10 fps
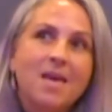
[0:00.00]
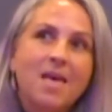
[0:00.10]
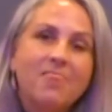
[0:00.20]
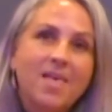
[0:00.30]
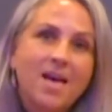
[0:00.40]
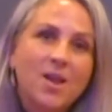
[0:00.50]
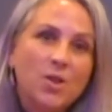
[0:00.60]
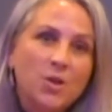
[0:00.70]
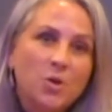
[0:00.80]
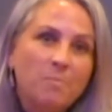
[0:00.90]
And then
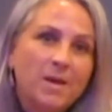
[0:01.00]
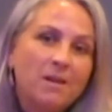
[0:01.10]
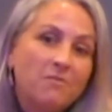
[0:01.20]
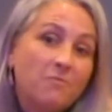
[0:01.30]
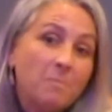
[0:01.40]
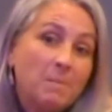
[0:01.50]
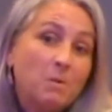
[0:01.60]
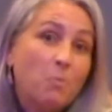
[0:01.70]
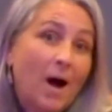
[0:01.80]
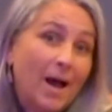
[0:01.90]
a little bit of
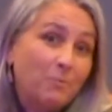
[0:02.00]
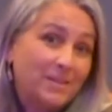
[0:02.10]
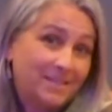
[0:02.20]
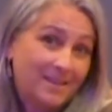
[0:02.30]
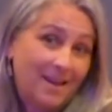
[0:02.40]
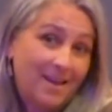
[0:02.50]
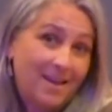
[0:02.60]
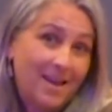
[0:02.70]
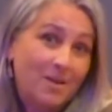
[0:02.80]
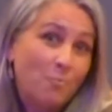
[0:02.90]
maybe why we
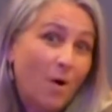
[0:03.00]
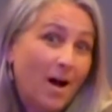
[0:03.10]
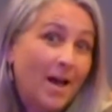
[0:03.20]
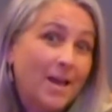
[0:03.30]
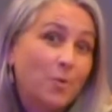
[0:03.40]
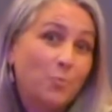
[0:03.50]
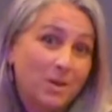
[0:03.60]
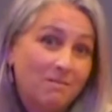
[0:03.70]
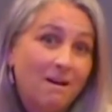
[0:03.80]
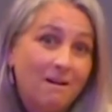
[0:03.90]
stay and why
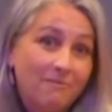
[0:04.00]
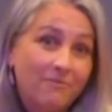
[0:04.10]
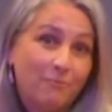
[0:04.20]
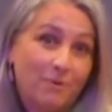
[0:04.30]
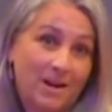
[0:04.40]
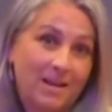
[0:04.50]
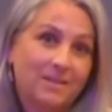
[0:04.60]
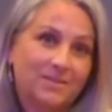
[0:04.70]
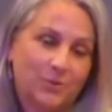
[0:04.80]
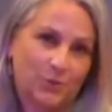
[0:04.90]
we love
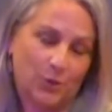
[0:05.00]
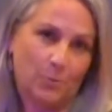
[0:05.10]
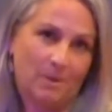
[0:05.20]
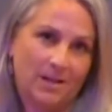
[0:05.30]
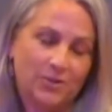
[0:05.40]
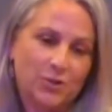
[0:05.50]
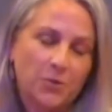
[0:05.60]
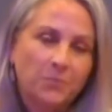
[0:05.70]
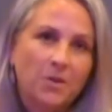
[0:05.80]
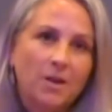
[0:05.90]
Radius so
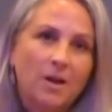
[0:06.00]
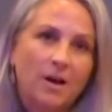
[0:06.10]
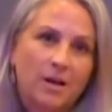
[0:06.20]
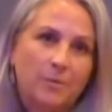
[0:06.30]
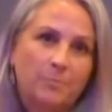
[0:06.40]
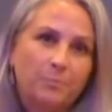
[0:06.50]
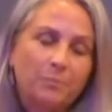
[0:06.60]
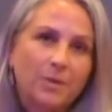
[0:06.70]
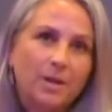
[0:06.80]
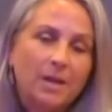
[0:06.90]
much. And
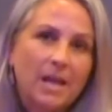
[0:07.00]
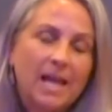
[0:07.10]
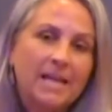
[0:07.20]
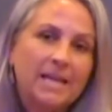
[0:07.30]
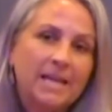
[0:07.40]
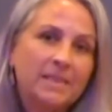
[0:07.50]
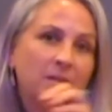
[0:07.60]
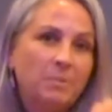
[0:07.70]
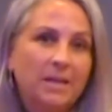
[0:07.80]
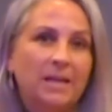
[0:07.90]
in
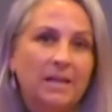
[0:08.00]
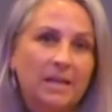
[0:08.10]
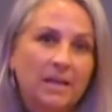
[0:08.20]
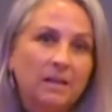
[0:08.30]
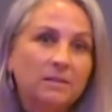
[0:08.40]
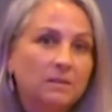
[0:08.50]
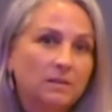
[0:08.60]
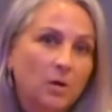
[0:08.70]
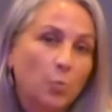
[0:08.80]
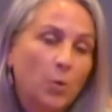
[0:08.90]
the beginning,
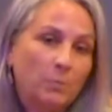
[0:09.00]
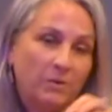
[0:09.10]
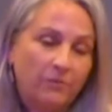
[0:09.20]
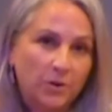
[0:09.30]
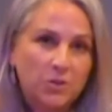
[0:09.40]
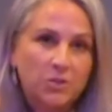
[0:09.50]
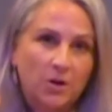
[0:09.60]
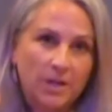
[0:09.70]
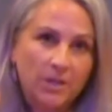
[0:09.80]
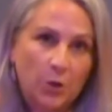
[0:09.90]
when we first
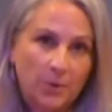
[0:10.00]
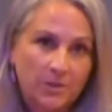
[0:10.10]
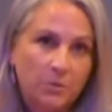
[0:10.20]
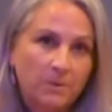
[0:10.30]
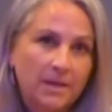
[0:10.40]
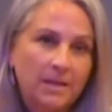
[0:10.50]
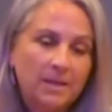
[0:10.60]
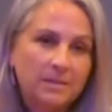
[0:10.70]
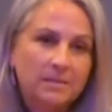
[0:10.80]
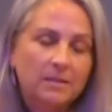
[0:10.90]
started going to
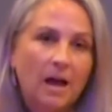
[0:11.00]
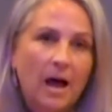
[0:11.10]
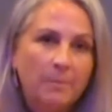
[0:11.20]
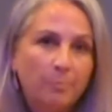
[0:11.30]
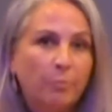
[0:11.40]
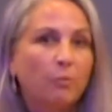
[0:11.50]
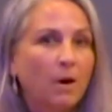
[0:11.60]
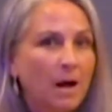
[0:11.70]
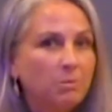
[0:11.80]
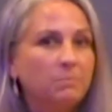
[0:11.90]
Radius, I
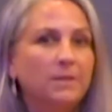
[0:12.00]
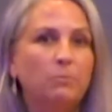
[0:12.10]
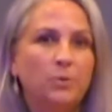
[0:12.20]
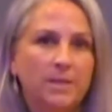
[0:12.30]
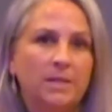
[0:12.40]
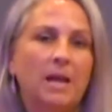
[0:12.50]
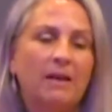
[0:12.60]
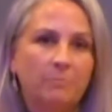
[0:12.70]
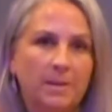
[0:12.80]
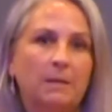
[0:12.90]
probably wouldn't
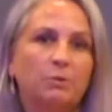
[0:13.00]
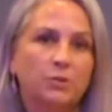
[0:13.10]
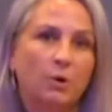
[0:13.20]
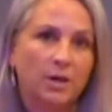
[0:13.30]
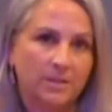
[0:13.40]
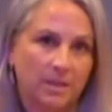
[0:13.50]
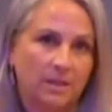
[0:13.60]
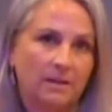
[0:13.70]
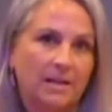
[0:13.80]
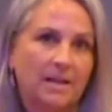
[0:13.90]
have been able to
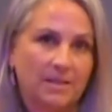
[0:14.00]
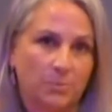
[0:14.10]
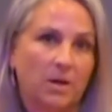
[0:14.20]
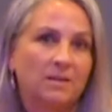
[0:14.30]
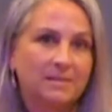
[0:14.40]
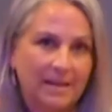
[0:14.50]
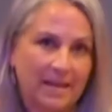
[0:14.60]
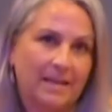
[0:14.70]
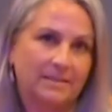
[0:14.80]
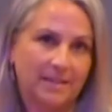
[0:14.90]
articulate it as as I
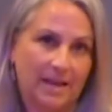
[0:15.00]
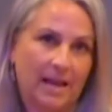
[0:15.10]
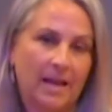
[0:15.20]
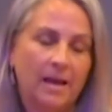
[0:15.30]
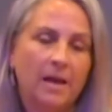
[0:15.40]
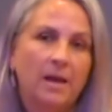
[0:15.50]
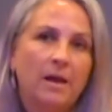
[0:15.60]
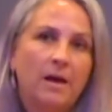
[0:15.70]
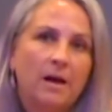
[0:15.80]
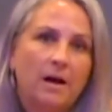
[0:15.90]
can today.
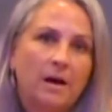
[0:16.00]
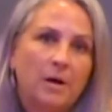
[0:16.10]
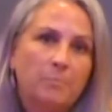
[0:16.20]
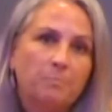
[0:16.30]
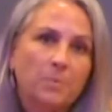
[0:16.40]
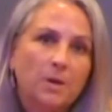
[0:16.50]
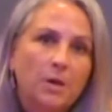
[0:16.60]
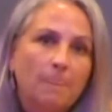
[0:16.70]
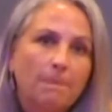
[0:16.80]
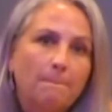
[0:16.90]

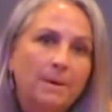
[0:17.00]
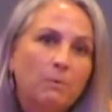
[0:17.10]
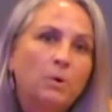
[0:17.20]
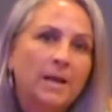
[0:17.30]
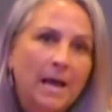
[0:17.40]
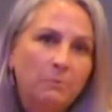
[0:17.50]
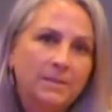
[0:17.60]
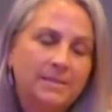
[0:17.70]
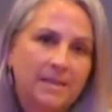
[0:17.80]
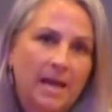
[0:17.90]
But what I
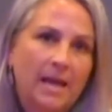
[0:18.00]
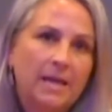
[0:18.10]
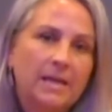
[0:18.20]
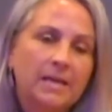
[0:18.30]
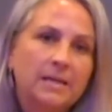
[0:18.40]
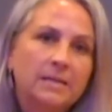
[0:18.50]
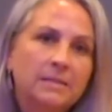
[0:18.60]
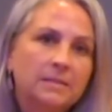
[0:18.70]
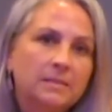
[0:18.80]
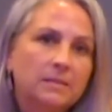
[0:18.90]
would say
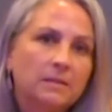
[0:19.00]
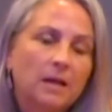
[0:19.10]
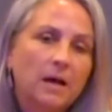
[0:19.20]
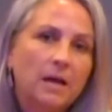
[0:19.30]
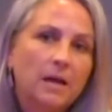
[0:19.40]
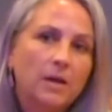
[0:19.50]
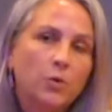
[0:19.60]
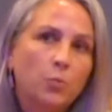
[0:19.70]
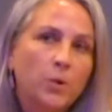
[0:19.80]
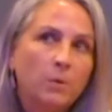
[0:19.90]
is
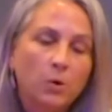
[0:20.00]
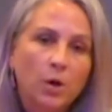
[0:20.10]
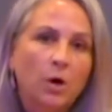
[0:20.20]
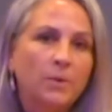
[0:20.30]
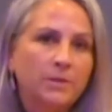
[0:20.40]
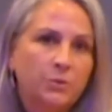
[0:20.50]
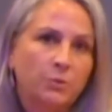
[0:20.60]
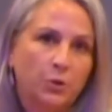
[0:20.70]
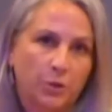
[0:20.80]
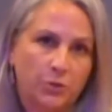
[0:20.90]
we were going
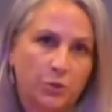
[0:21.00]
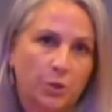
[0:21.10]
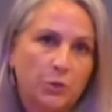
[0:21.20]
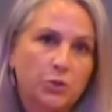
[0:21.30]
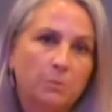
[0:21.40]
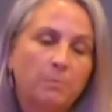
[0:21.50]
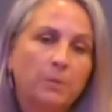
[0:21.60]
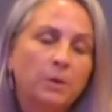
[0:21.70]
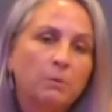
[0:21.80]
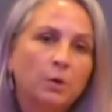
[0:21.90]
to a good church,
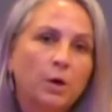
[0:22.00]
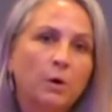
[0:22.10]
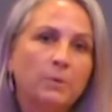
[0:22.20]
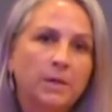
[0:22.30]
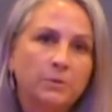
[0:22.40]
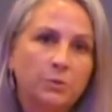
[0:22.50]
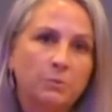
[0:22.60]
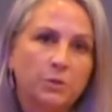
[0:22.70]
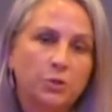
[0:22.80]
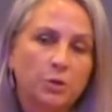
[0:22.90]
but we were going
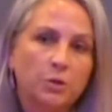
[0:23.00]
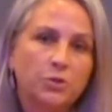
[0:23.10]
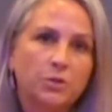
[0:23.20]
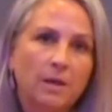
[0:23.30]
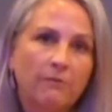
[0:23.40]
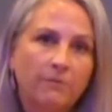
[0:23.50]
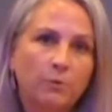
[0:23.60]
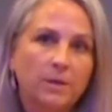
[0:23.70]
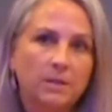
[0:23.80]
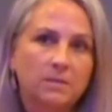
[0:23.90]
to a church that
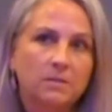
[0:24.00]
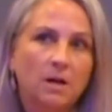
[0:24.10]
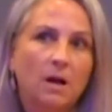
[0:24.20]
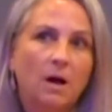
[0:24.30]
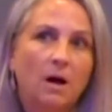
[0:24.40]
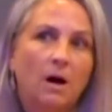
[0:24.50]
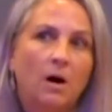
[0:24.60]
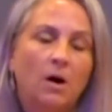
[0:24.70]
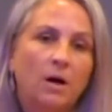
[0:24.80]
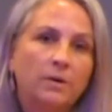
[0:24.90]
focused
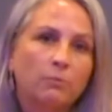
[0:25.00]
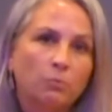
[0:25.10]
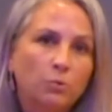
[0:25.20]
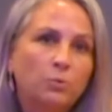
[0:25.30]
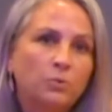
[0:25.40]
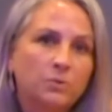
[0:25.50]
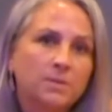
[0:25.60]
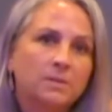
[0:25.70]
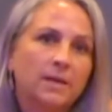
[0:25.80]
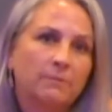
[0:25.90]
on
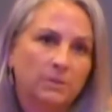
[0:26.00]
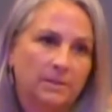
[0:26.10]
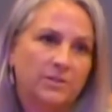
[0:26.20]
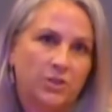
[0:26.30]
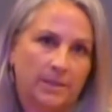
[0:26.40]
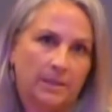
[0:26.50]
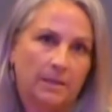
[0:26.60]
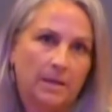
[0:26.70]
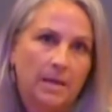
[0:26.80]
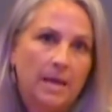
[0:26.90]
rules and religion.
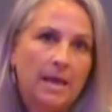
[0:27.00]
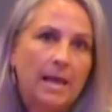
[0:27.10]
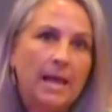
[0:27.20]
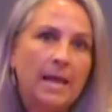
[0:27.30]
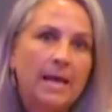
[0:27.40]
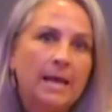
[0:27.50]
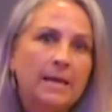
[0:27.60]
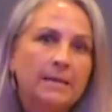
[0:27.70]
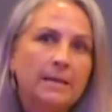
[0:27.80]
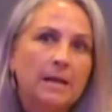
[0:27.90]

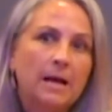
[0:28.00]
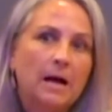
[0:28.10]
And